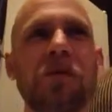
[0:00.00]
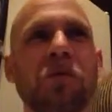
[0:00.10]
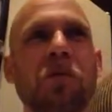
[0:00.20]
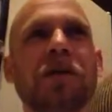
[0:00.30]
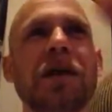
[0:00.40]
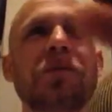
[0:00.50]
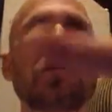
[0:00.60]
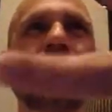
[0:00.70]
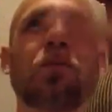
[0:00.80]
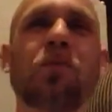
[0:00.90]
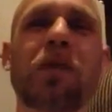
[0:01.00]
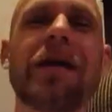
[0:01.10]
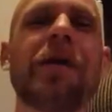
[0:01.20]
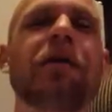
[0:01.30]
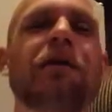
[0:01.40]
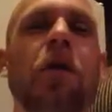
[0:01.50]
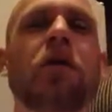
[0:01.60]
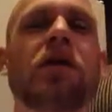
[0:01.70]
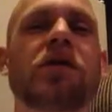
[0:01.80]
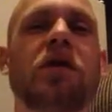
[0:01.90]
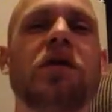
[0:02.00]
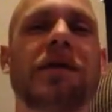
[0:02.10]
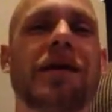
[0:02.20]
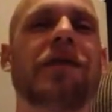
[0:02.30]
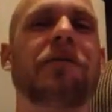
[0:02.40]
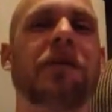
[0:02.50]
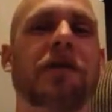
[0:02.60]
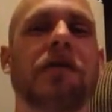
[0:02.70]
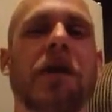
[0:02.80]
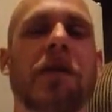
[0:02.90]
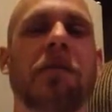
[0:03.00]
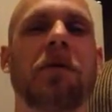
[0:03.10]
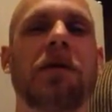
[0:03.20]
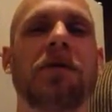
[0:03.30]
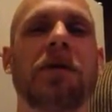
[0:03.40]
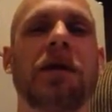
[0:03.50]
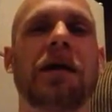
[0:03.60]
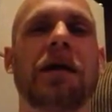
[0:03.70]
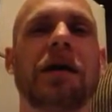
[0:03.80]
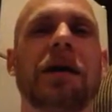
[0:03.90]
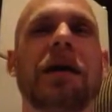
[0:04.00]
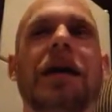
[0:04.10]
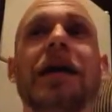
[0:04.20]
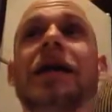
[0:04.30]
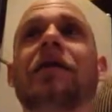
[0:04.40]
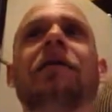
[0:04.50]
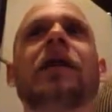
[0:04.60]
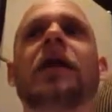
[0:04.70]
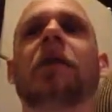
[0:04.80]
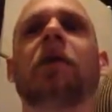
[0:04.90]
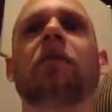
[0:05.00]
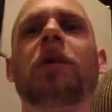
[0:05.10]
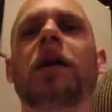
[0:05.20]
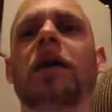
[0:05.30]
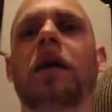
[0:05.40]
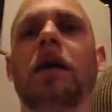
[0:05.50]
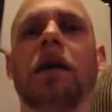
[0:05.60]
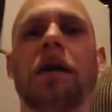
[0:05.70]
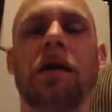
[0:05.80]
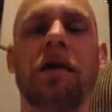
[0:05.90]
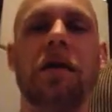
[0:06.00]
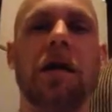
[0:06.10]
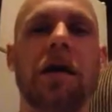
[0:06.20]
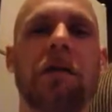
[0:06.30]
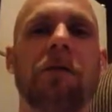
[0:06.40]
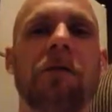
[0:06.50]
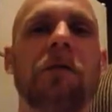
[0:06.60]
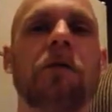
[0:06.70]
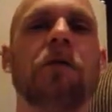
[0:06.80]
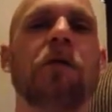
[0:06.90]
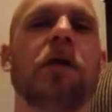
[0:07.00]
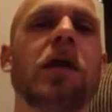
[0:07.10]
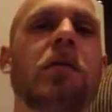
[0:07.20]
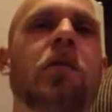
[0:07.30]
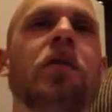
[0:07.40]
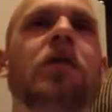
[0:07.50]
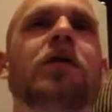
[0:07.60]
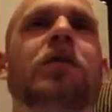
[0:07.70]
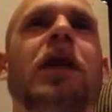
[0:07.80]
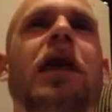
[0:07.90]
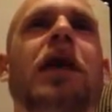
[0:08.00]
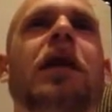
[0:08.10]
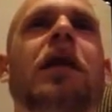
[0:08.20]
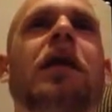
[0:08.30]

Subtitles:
sports games don't really focus on defense that much. Even MLB, if you look at MLB 2K,